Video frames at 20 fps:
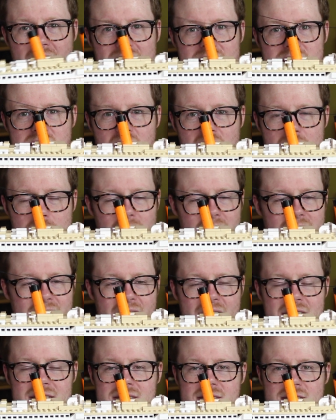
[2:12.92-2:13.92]
that time, I
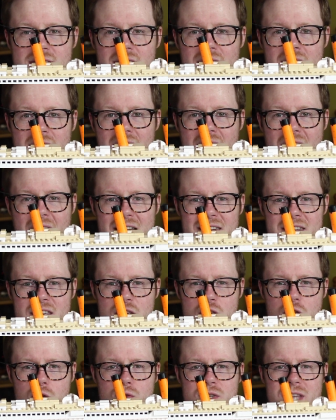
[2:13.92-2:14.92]
guess, and it
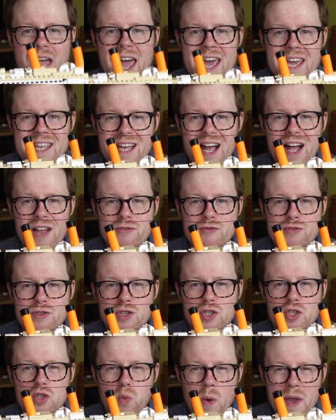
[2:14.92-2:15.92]
used eight
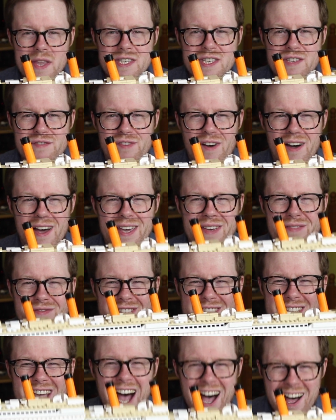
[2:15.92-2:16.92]
hundred twenty-five
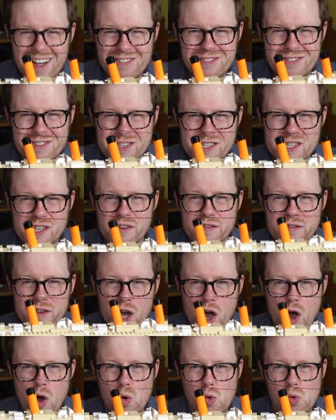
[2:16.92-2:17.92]
tonnes of
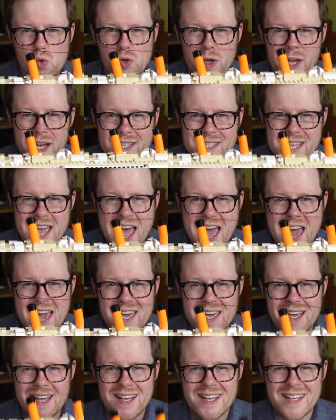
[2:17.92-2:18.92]
coal a
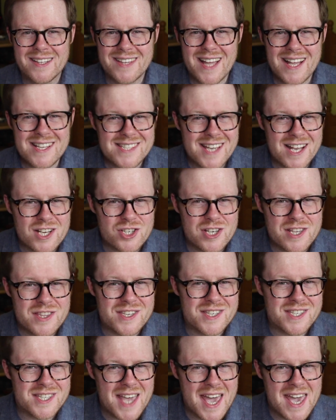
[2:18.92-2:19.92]
day. That's actually
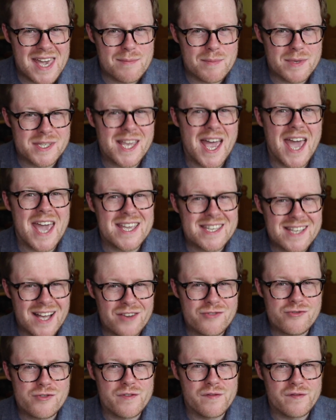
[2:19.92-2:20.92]
the same as eight
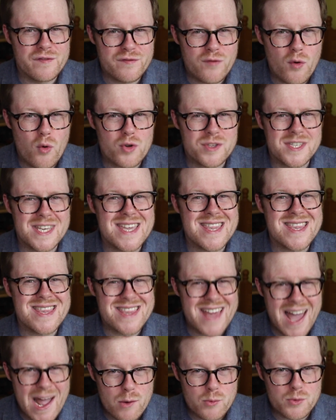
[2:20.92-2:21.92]
hundred forty
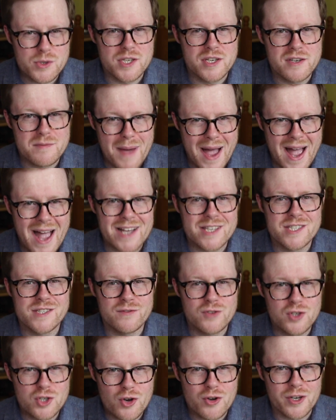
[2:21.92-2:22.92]
thousand bags
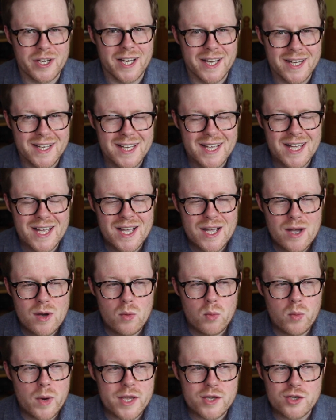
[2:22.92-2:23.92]
of sugar,
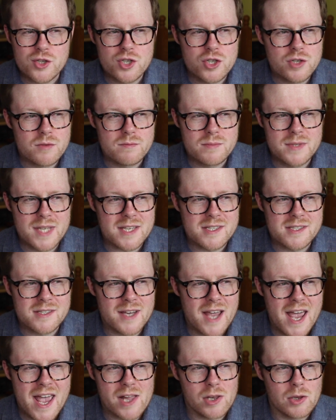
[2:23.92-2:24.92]
which
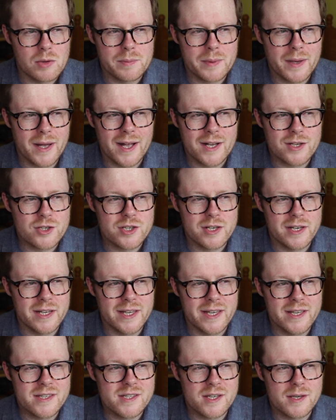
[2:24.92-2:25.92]
doesn't help,
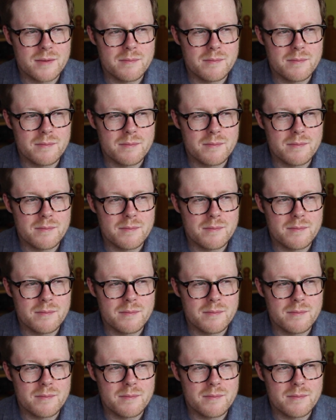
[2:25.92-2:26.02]
actually, as a